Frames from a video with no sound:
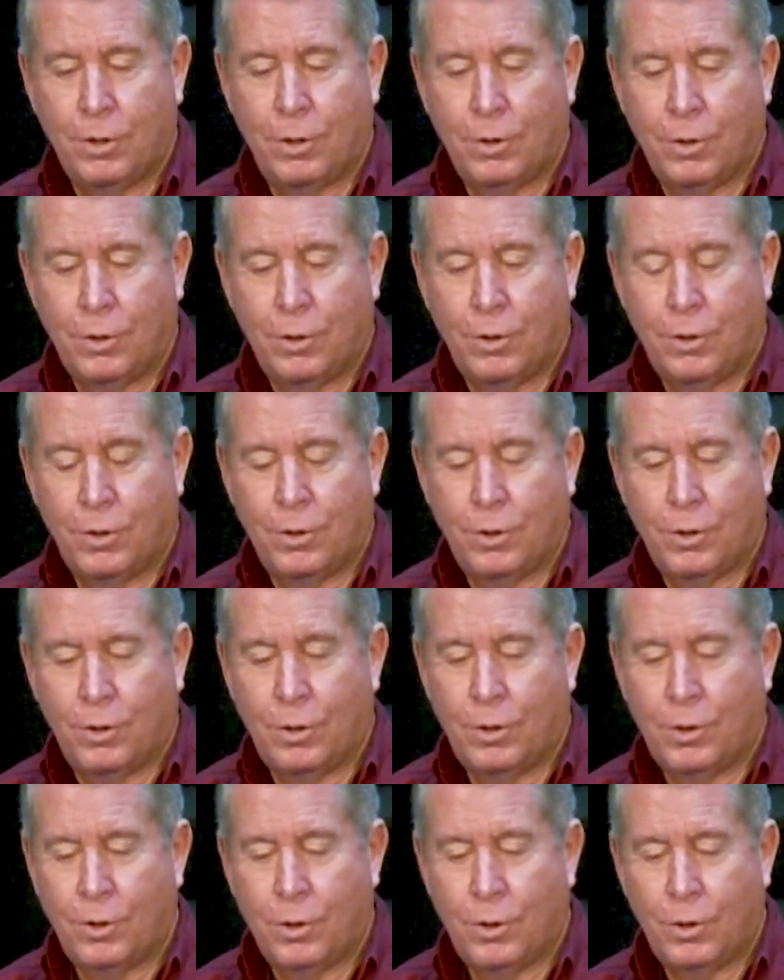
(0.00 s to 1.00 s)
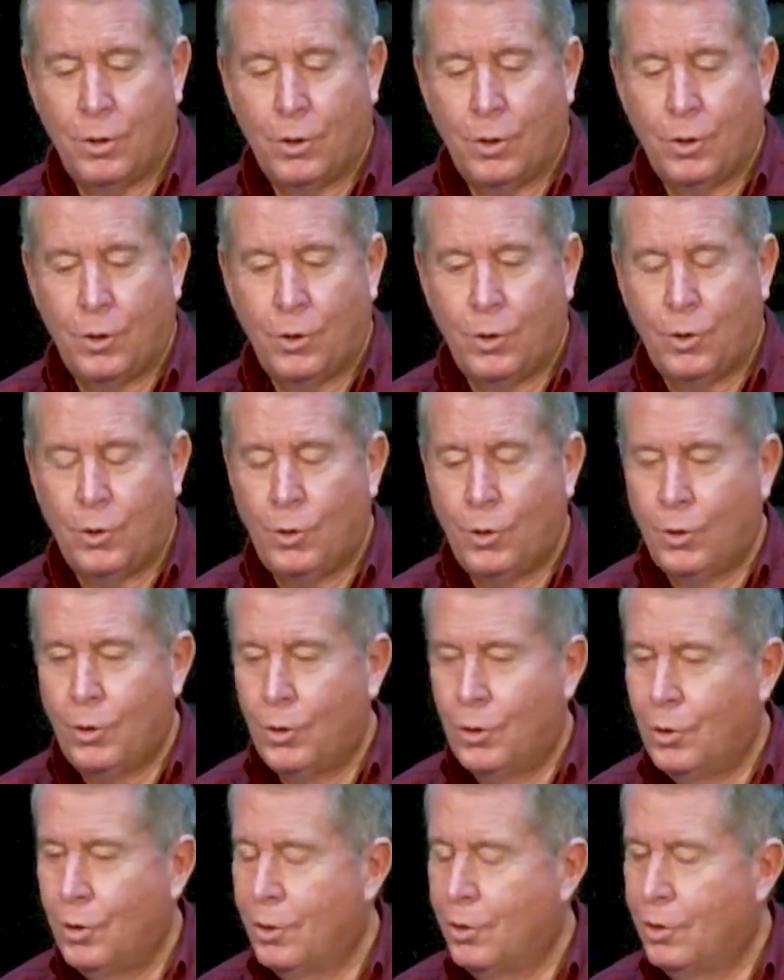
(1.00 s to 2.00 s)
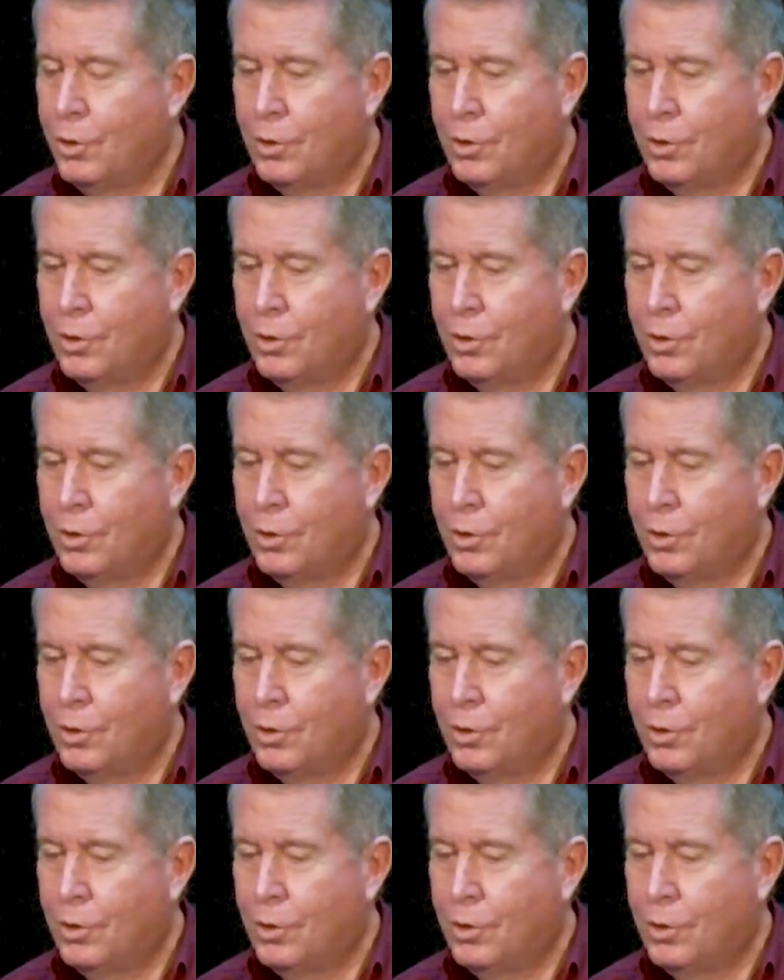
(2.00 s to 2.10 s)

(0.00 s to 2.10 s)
No one is speaking in this clip.